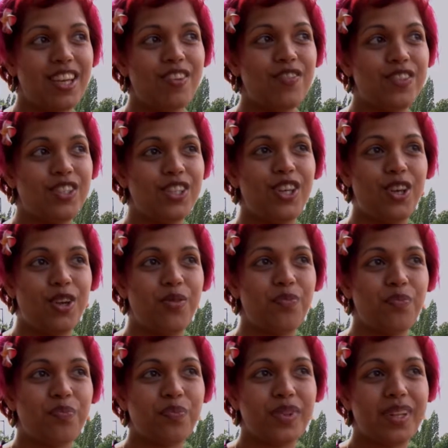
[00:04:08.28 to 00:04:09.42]
gives you
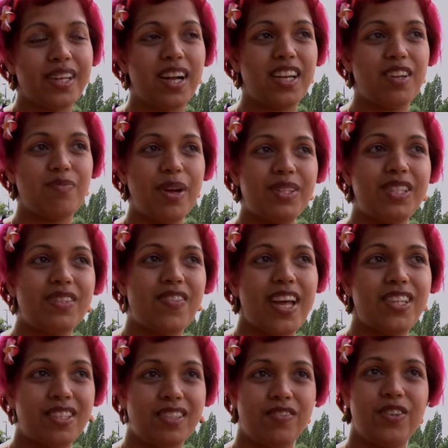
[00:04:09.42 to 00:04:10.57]
kind of
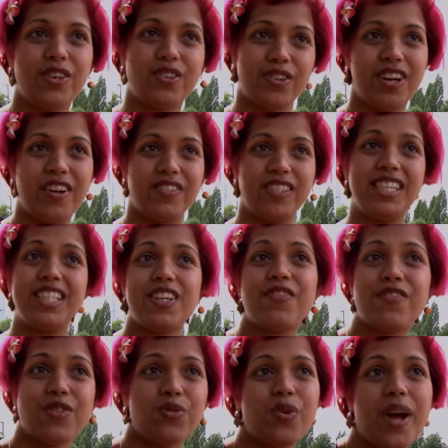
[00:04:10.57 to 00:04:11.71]
motivation for your craft in a
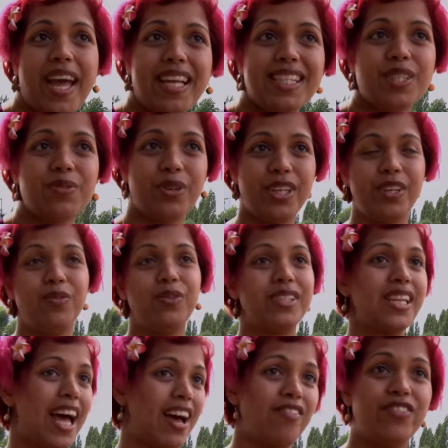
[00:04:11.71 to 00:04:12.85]
different way to what you would
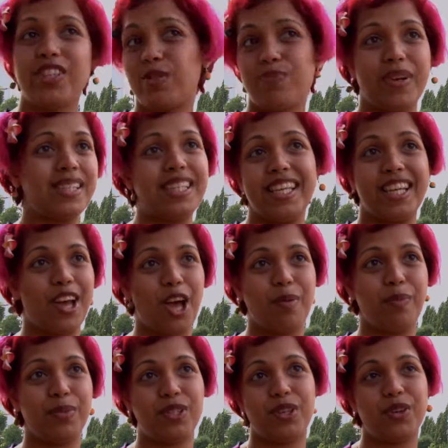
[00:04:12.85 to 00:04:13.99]
have just by sitting at
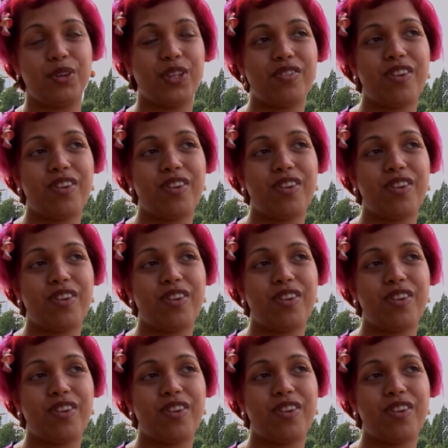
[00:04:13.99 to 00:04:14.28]
home and doing it on